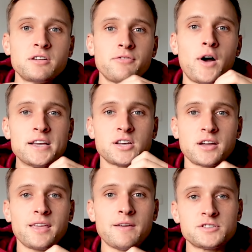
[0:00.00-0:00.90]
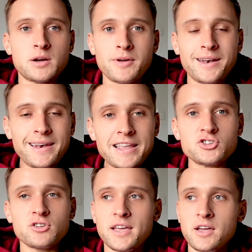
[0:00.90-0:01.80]
advice I can give someone
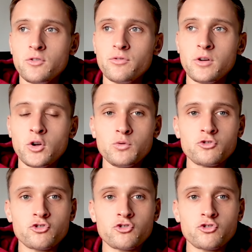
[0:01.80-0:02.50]
literally on who's